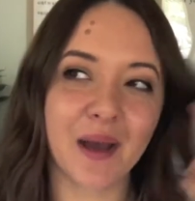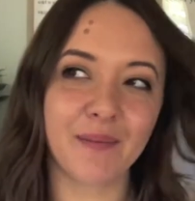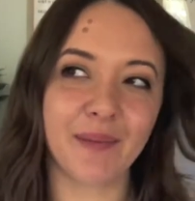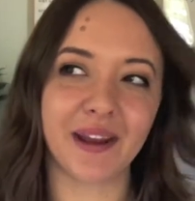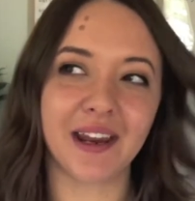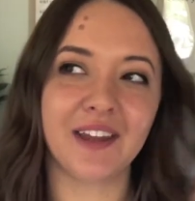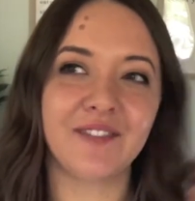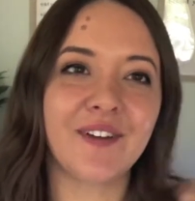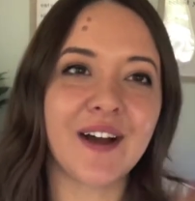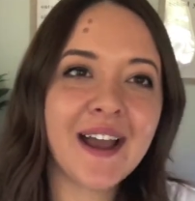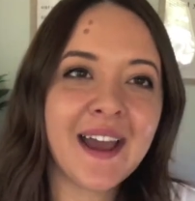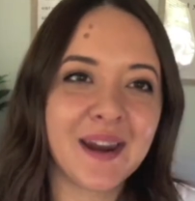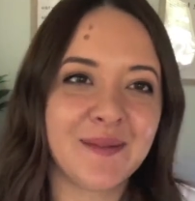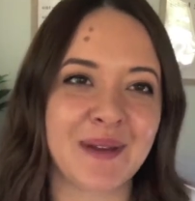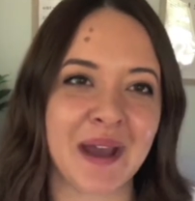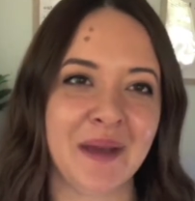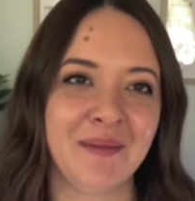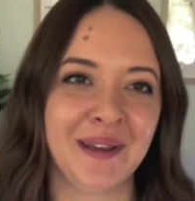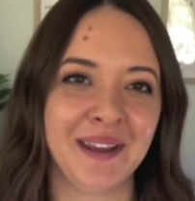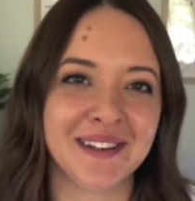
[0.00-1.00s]
But if I had a
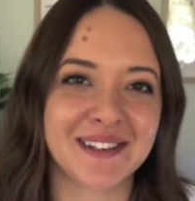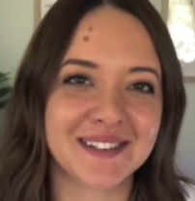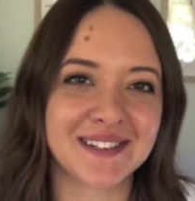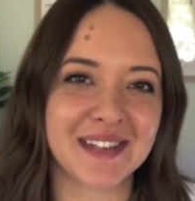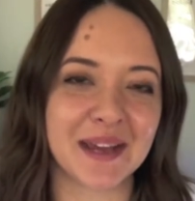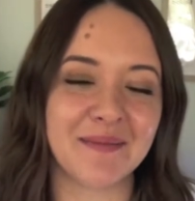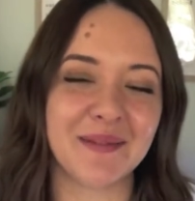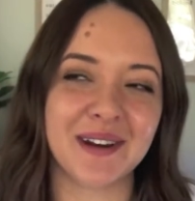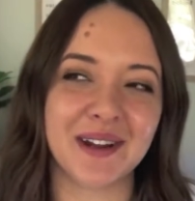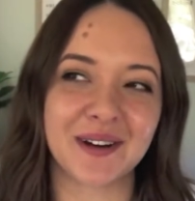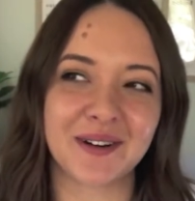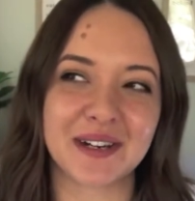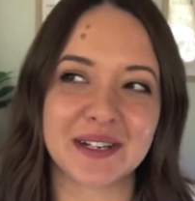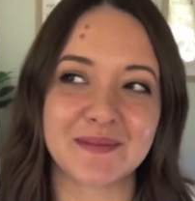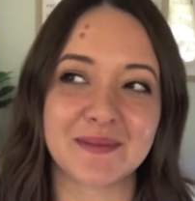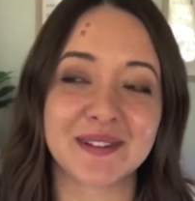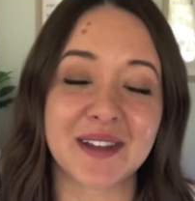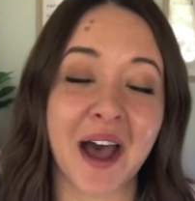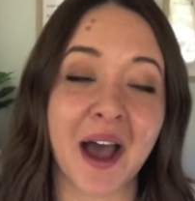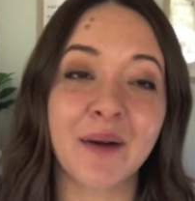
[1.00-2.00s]
baby in December near
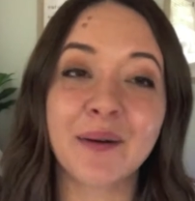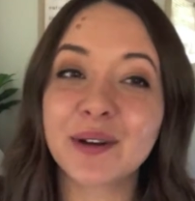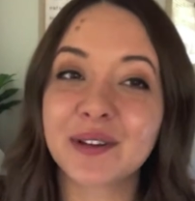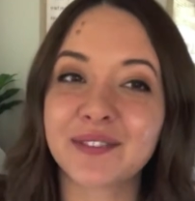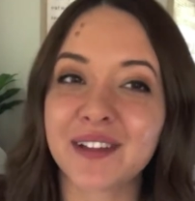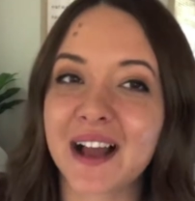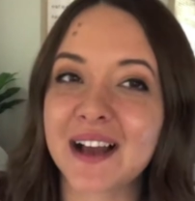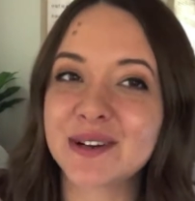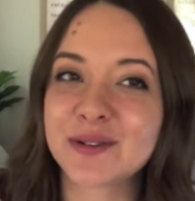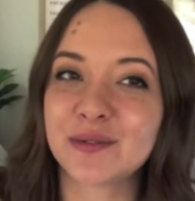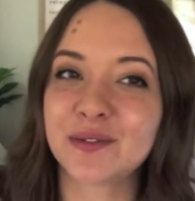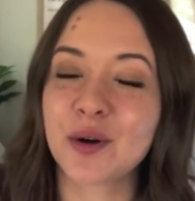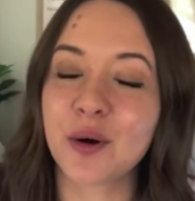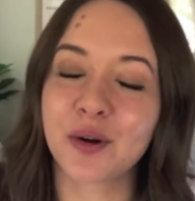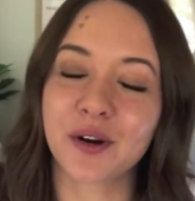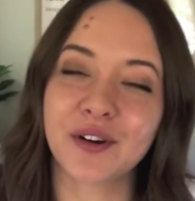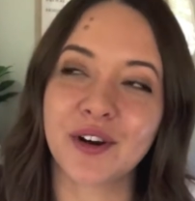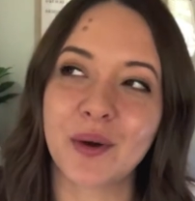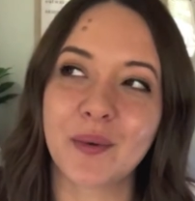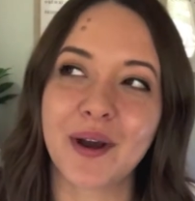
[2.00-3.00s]
Christmas, I would have liked to have
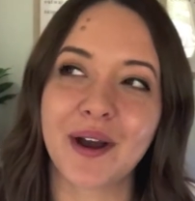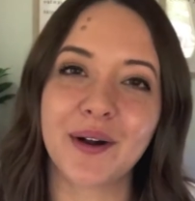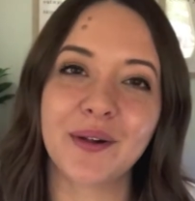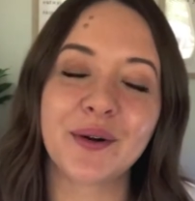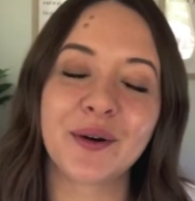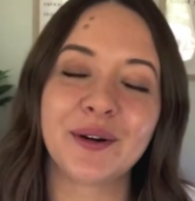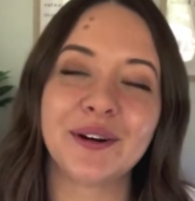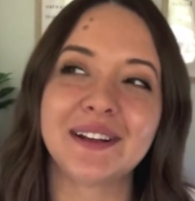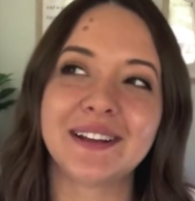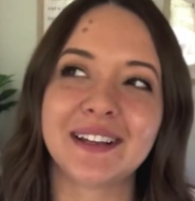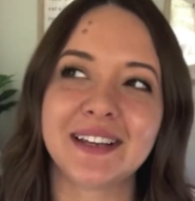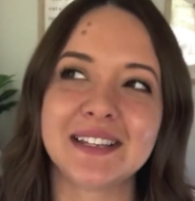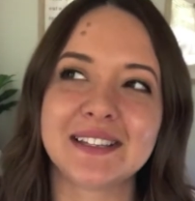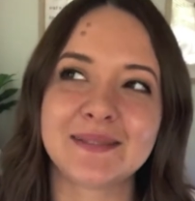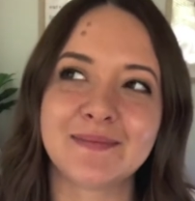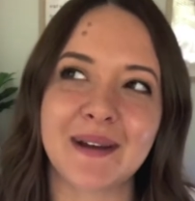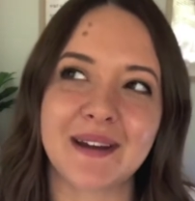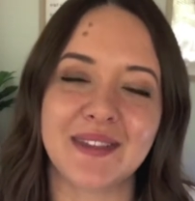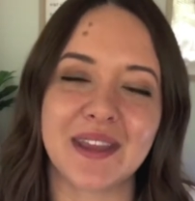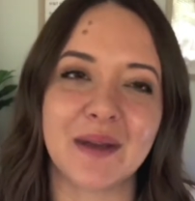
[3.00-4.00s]
called it Noelle, or at
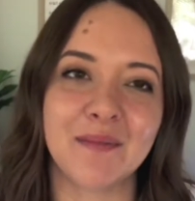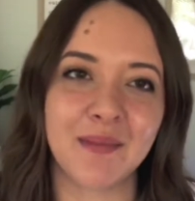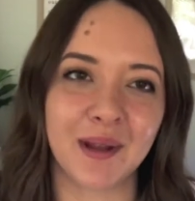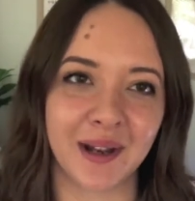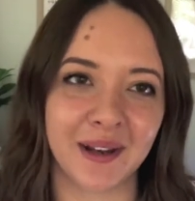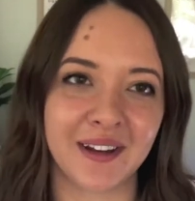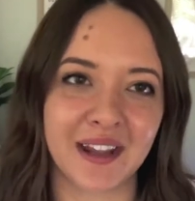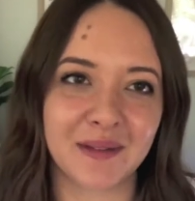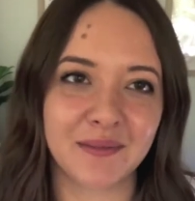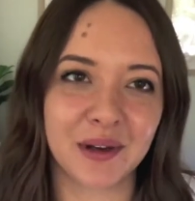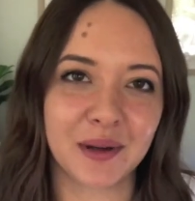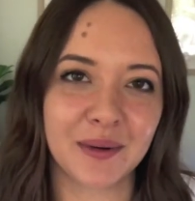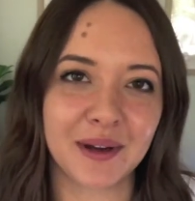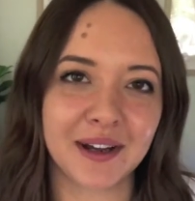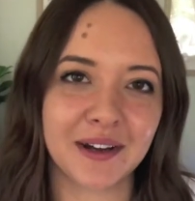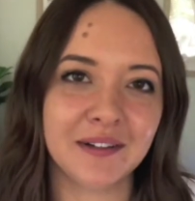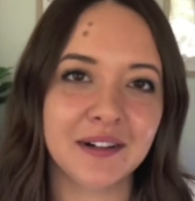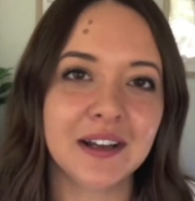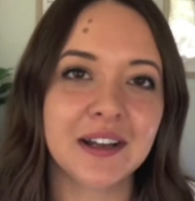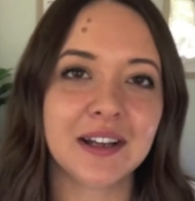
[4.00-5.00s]
least made their middle name
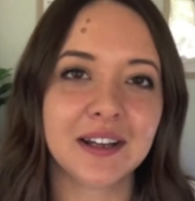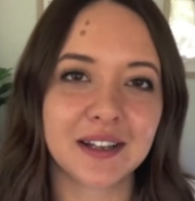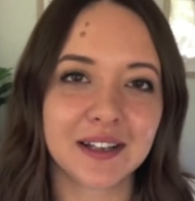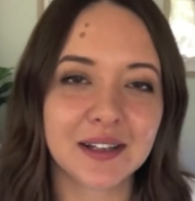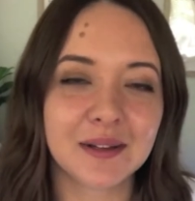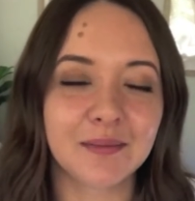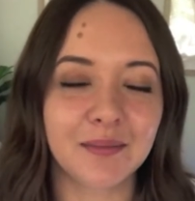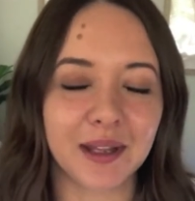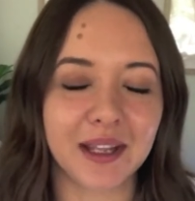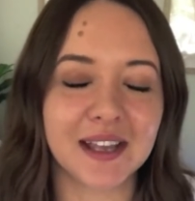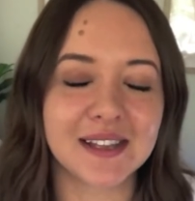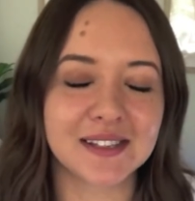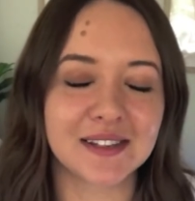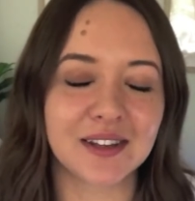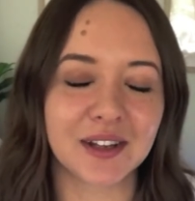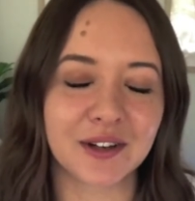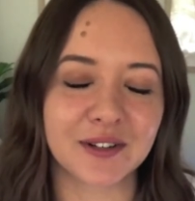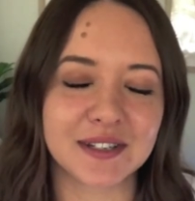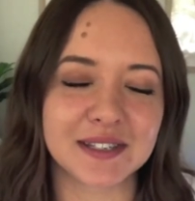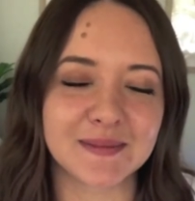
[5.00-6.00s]
Noelle because
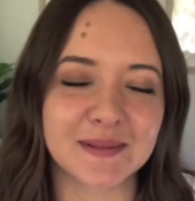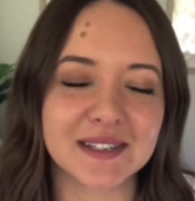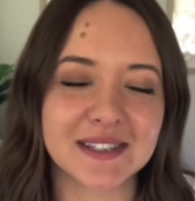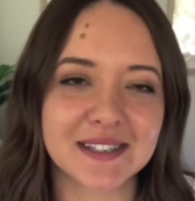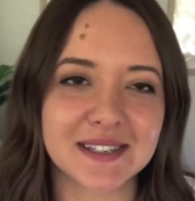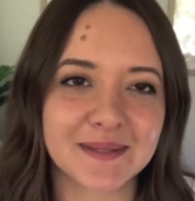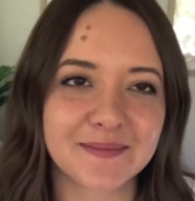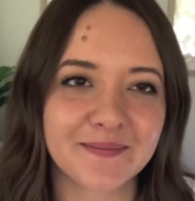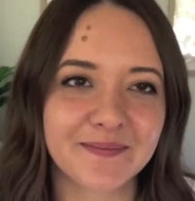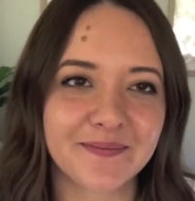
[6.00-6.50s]
of the Christmas.